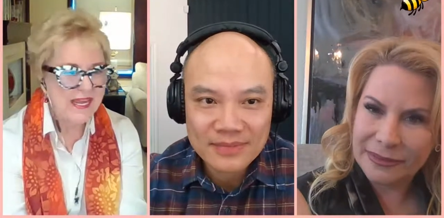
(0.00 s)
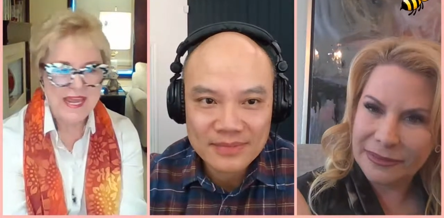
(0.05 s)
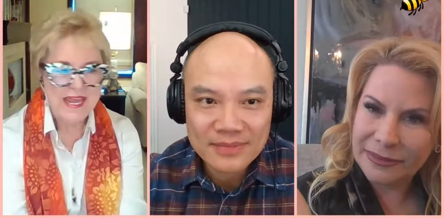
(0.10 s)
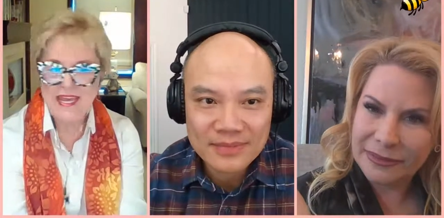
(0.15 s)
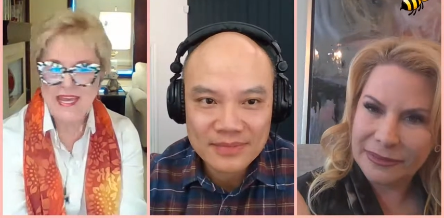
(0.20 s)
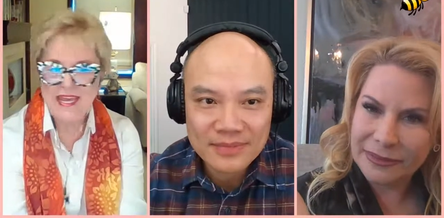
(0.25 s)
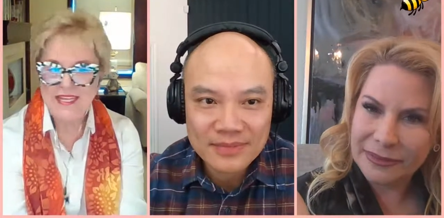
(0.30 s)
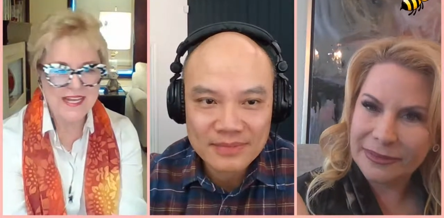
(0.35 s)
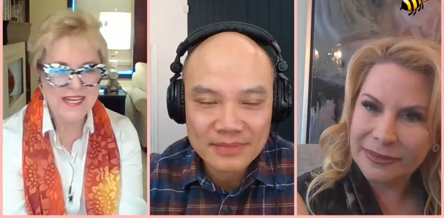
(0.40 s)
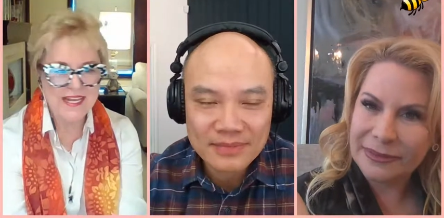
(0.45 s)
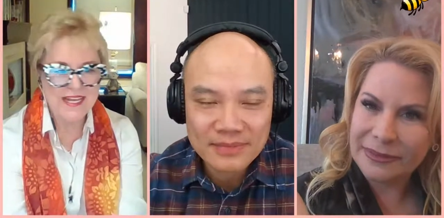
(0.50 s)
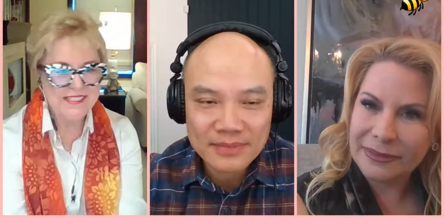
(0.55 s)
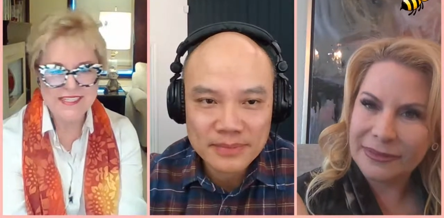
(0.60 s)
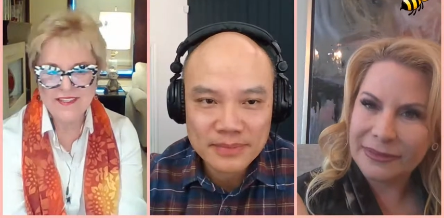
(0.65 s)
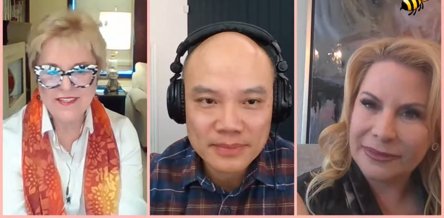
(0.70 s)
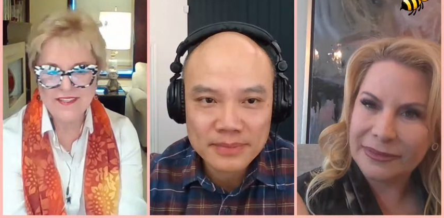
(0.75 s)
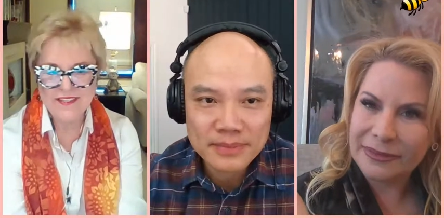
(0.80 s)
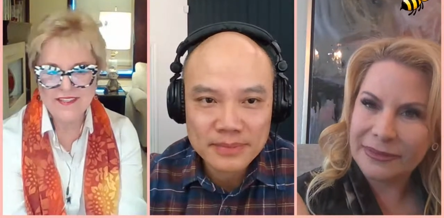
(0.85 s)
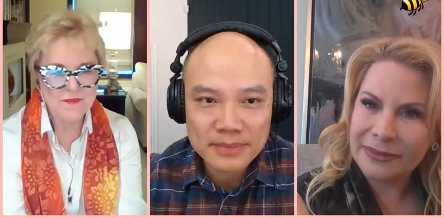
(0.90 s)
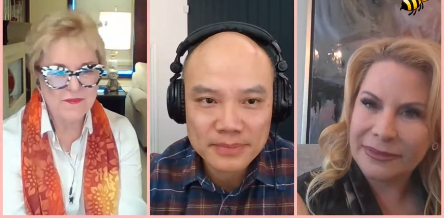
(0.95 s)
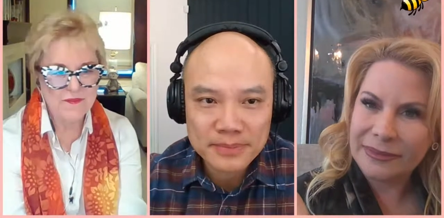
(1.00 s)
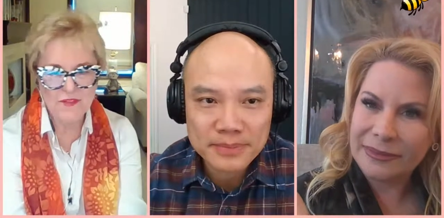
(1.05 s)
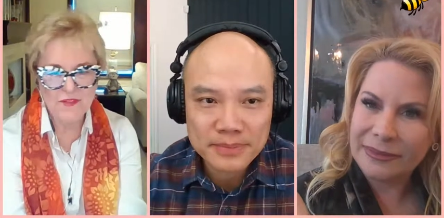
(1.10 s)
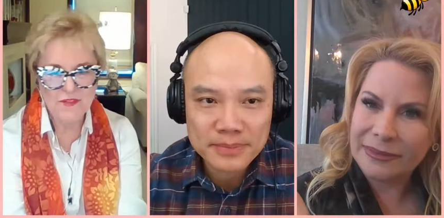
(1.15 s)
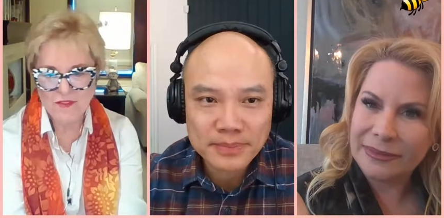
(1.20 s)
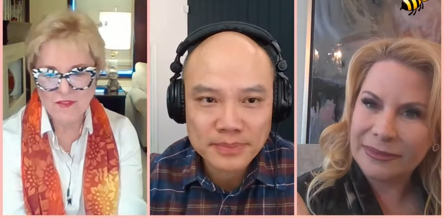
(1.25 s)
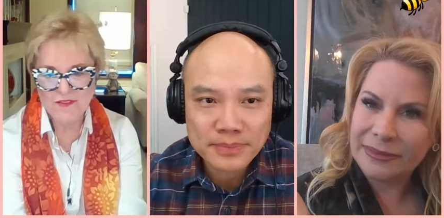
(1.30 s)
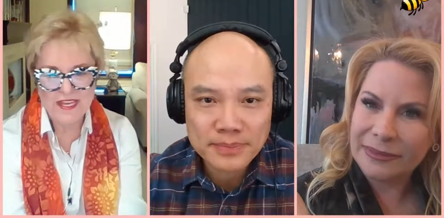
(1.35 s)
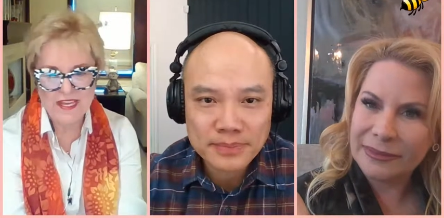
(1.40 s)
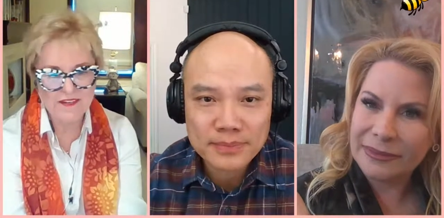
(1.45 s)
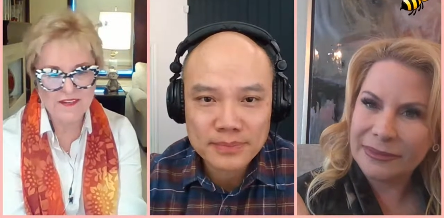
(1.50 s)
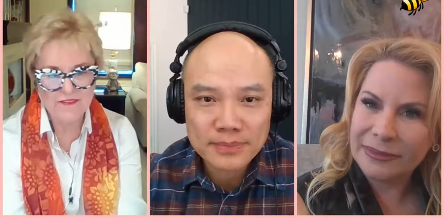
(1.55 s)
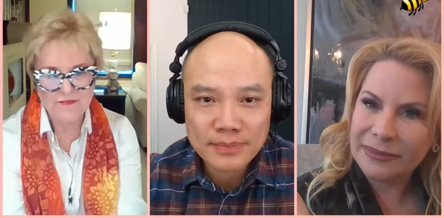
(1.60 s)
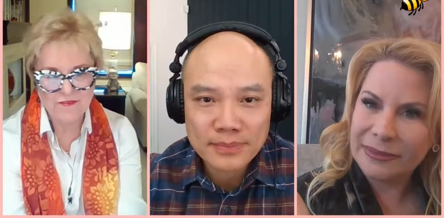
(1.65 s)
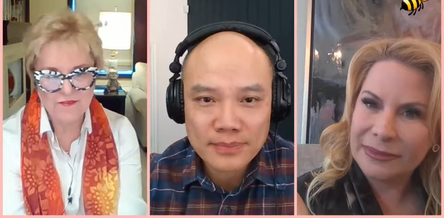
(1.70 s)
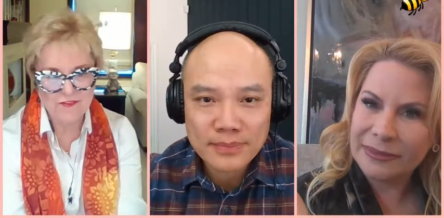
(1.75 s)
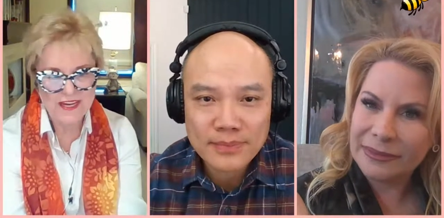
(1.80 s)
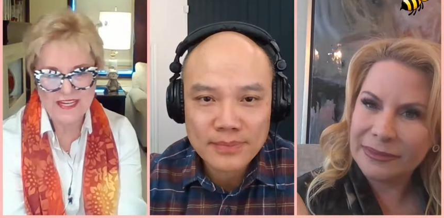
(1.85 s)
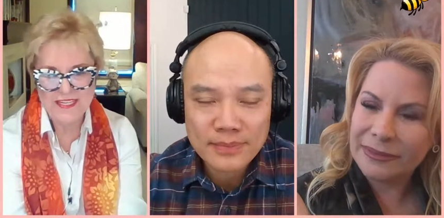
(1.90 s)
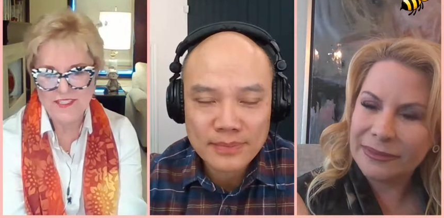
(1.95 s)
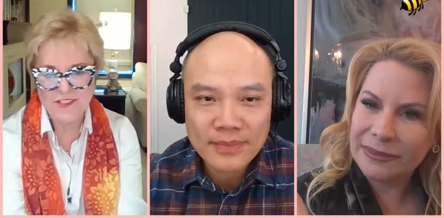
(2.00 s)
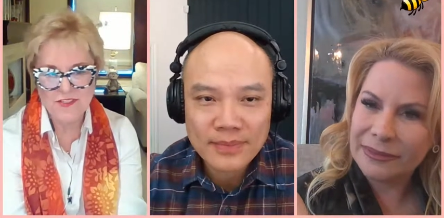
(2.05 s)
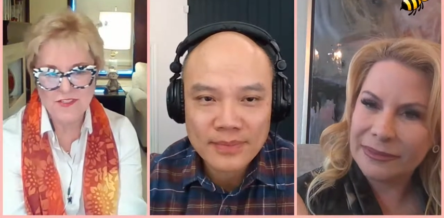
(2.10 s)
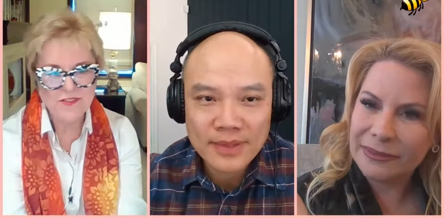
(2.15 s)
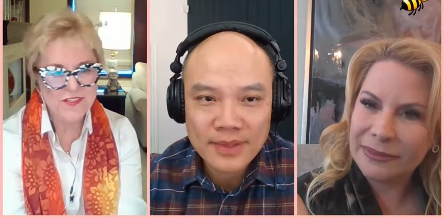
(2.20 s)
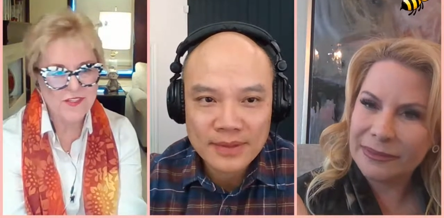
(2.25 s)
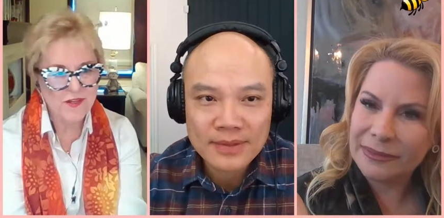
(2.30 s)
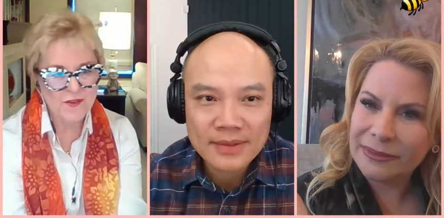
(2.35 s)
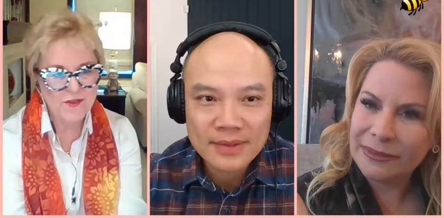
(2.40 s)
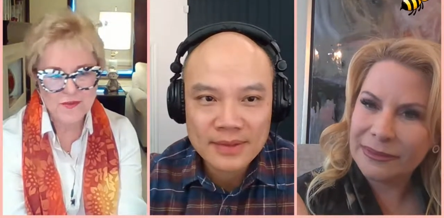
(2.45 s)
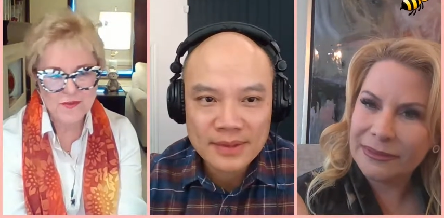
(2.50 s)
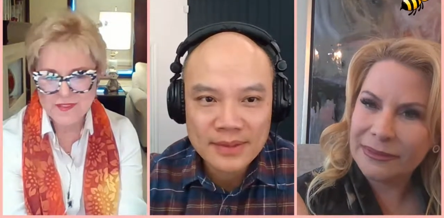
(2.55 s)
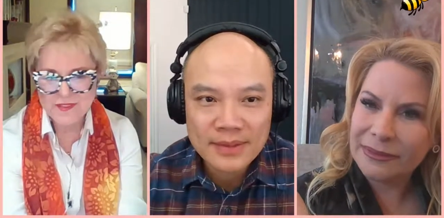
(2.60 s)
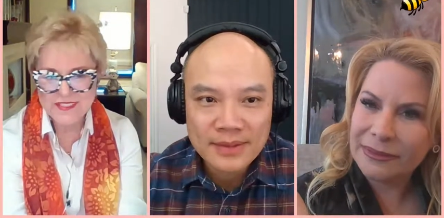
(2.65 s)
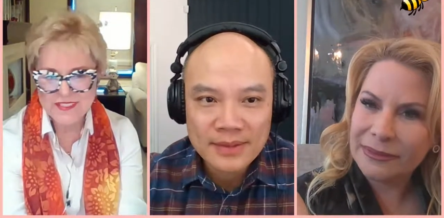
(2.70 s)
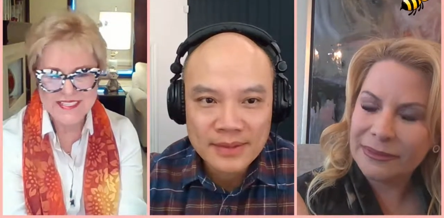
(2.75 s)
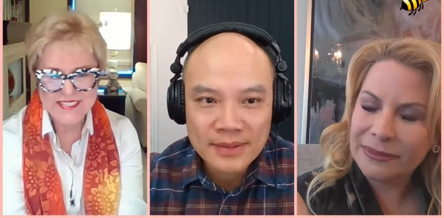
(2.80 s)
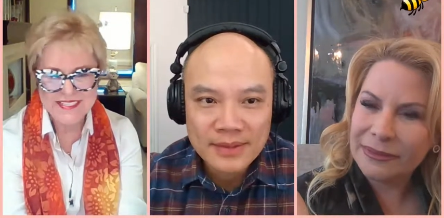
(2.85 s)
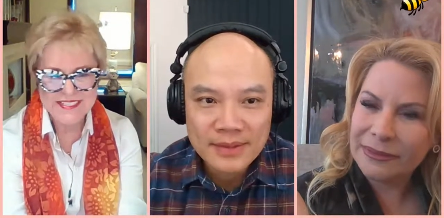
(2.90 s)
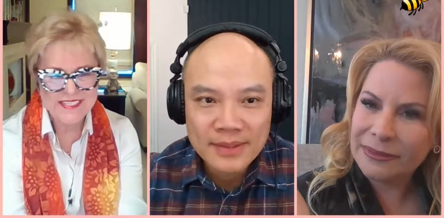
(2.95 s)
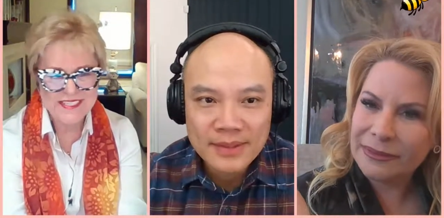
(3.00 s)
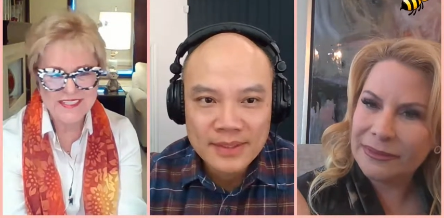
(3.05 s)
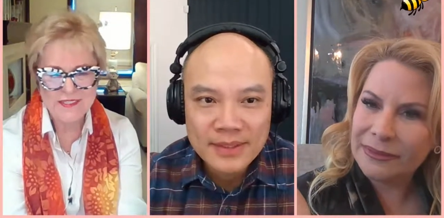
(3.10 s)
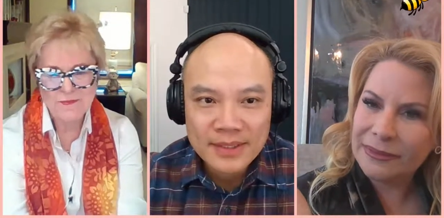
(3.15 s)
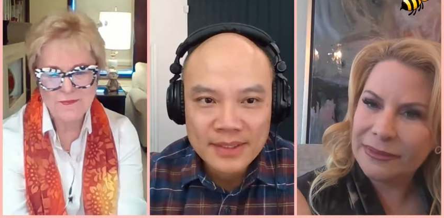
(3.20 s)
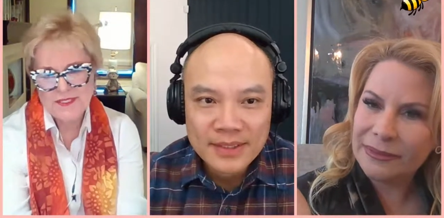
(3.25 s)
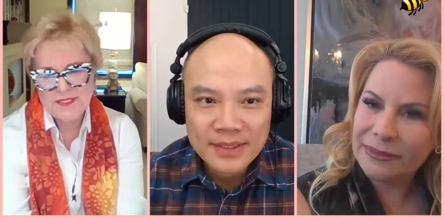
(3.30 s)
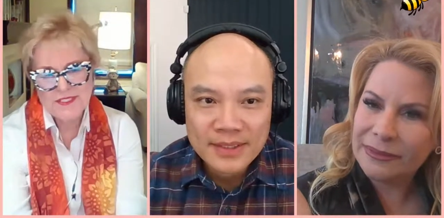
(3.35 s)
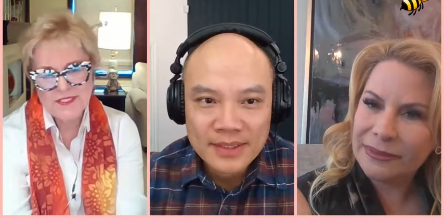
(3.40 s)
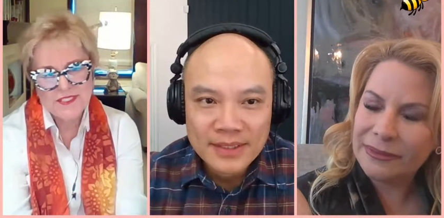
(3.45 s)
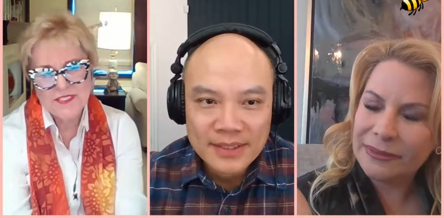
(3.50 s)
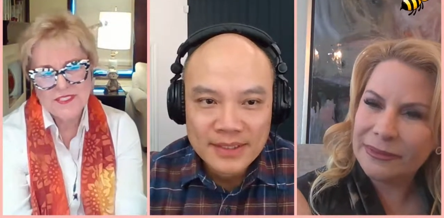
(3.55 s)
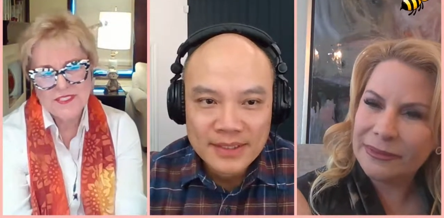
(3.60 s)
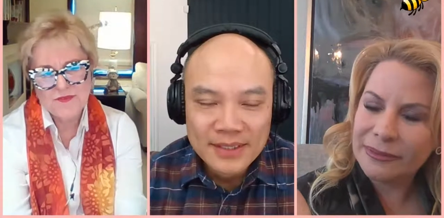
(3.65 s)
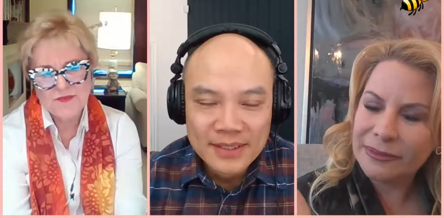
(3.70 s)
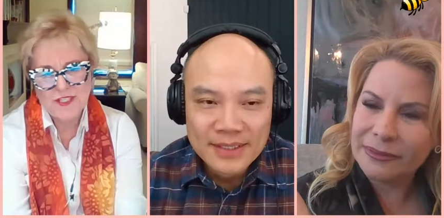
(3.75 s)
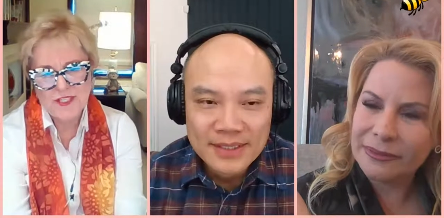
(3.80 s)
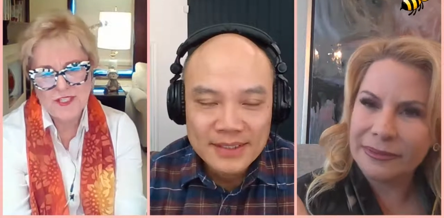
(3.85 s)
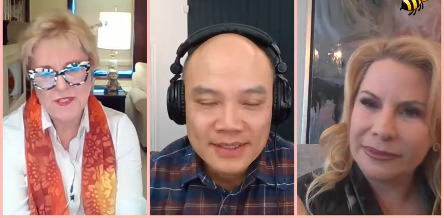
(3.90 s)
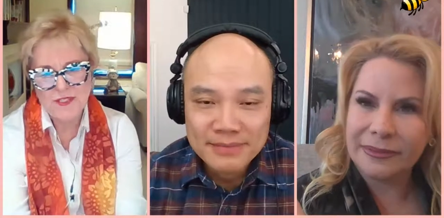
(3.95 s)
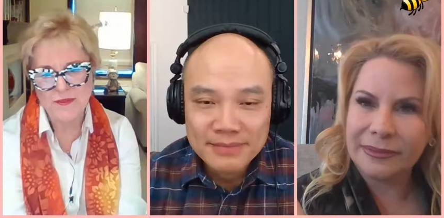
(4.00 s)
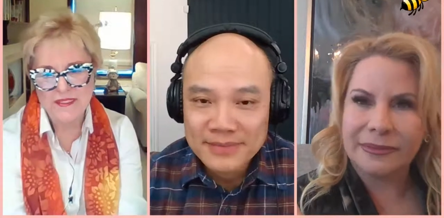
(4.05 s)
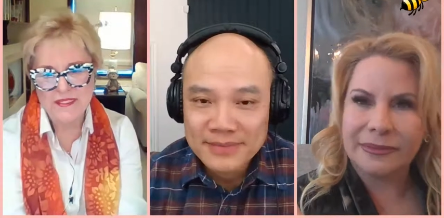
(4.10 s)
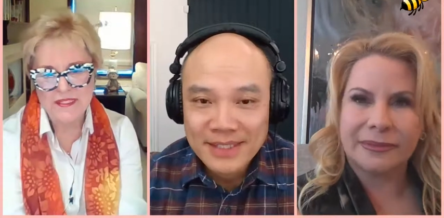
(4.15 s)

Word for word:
Speaker 1: And I tell them, if you're that afraid, you don't. This is not the business for you.